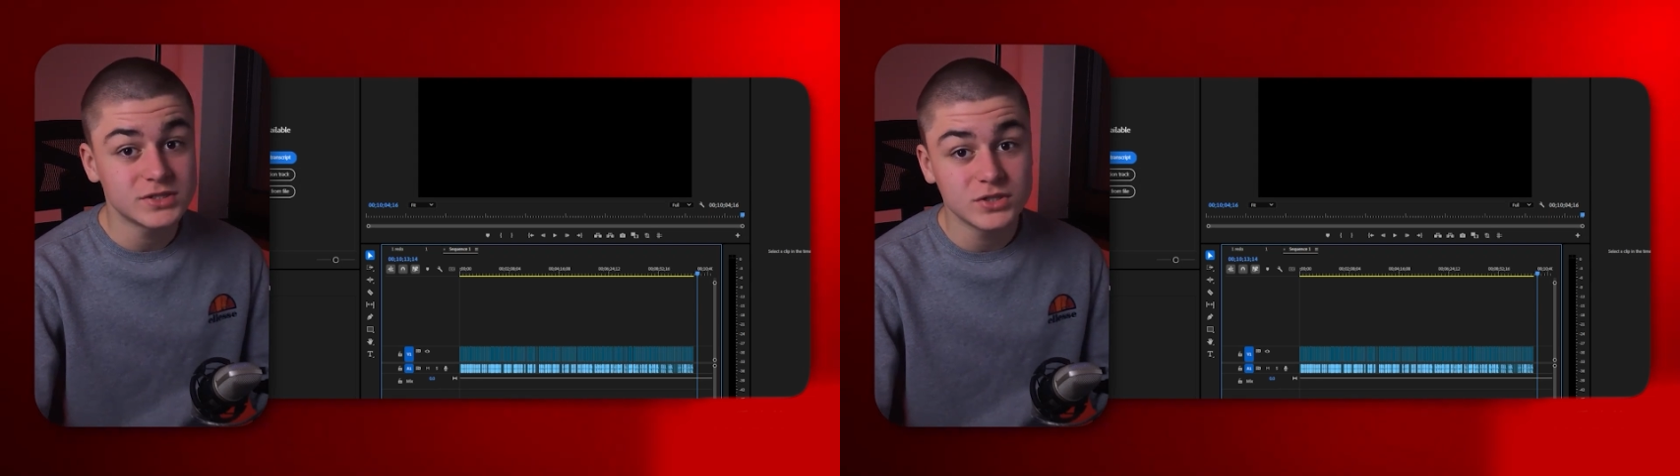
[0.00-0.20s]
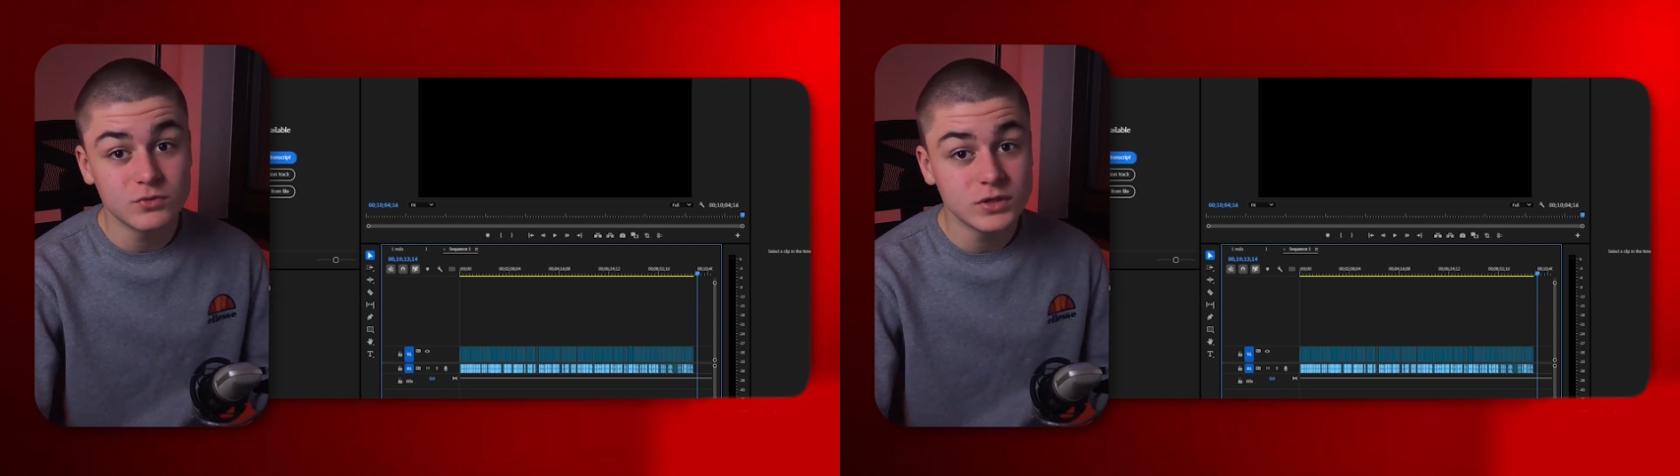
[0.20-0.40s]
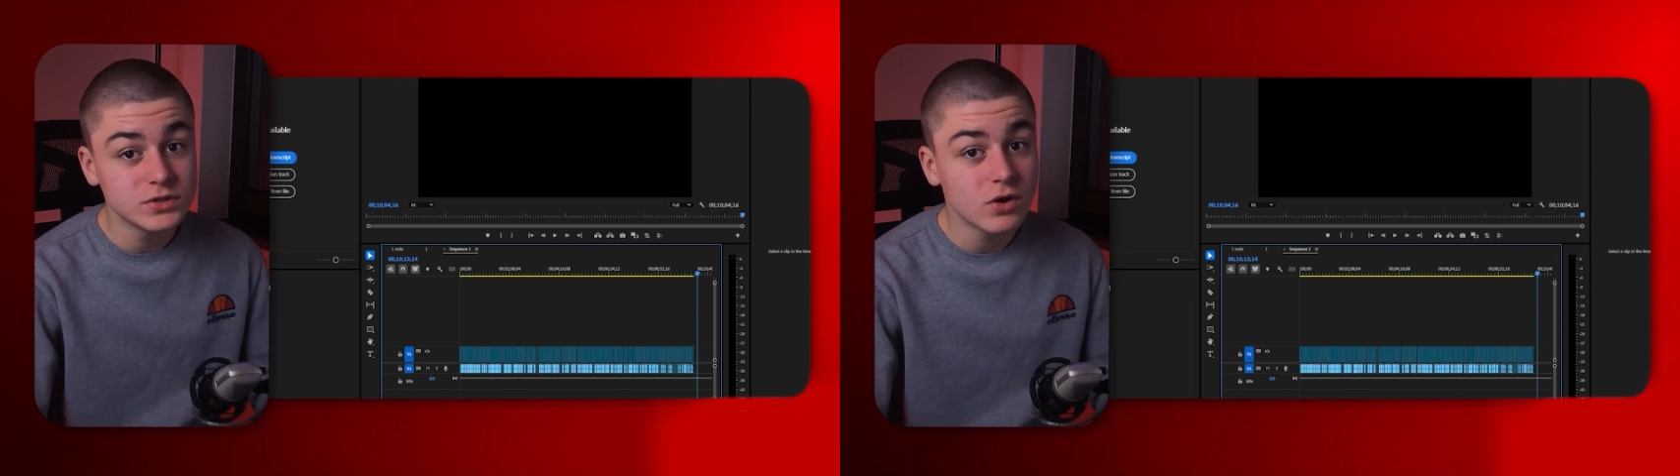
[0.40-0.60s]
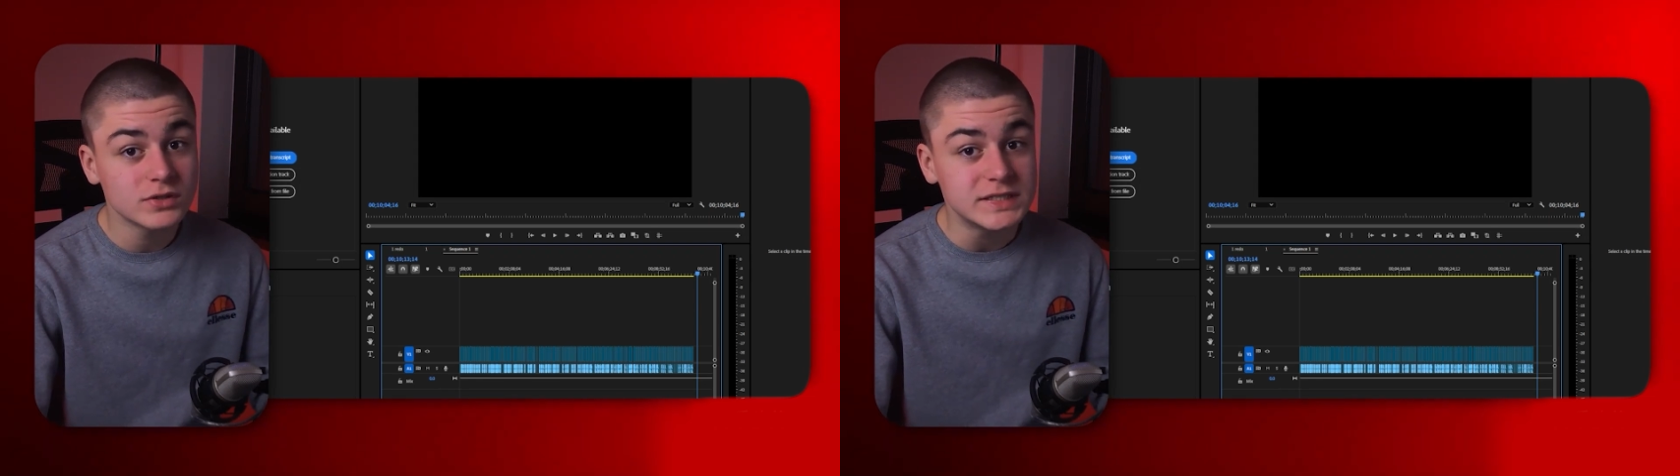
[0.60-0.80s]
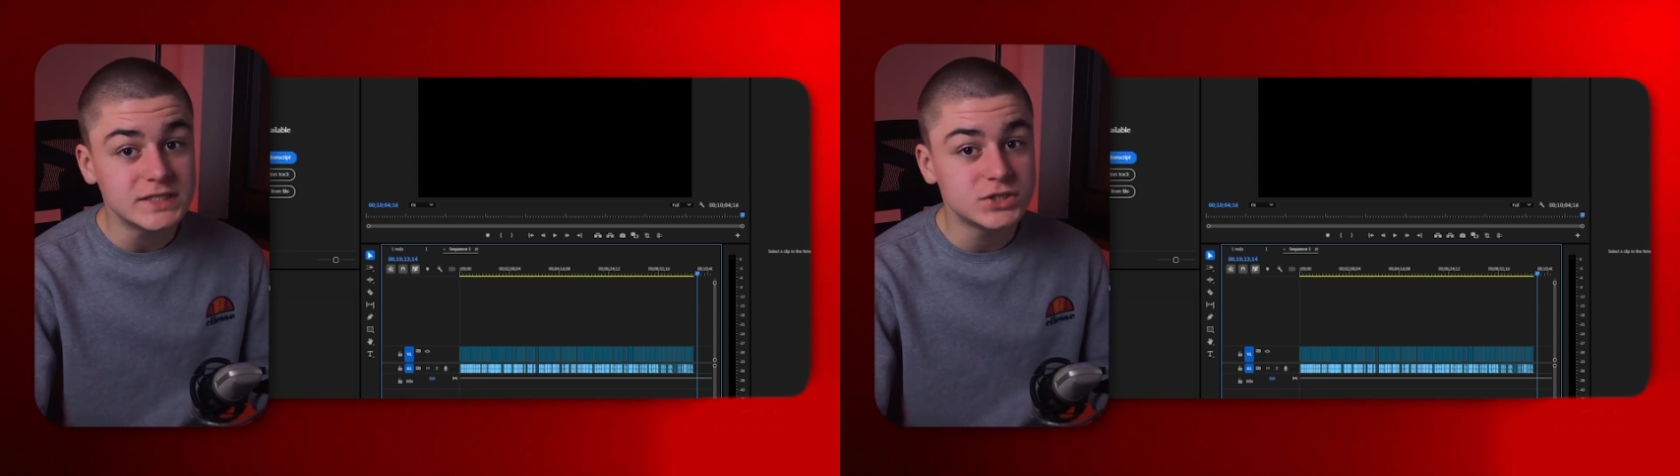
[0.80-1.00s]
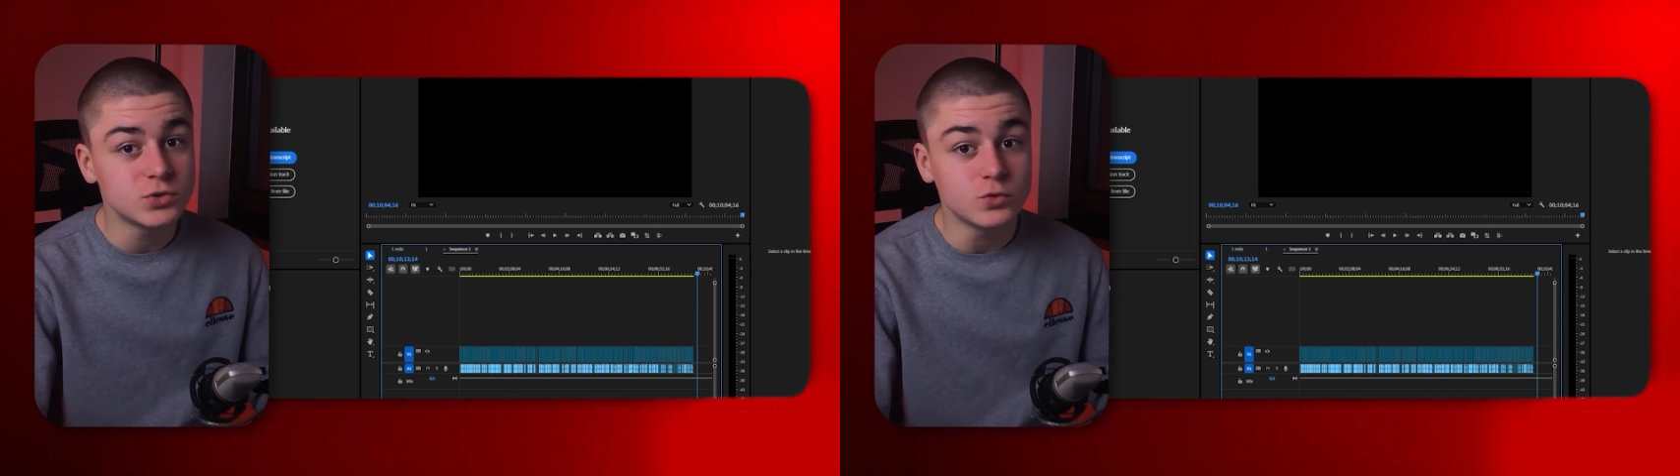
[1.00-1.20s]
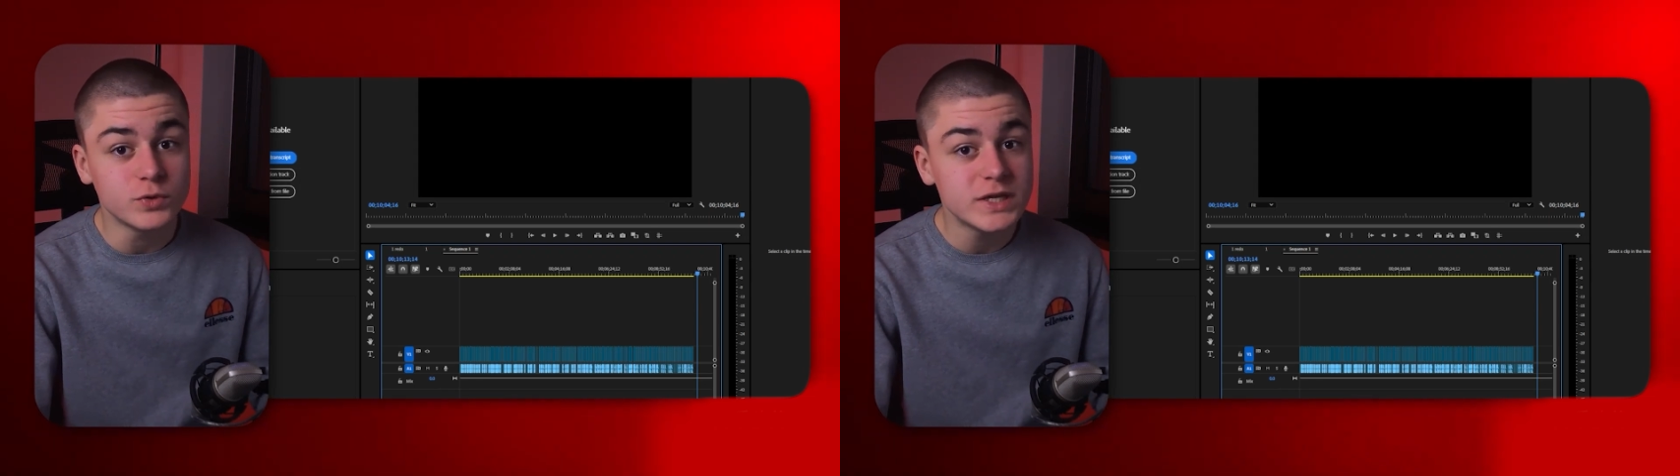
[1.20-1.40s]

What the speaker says: because you will not need to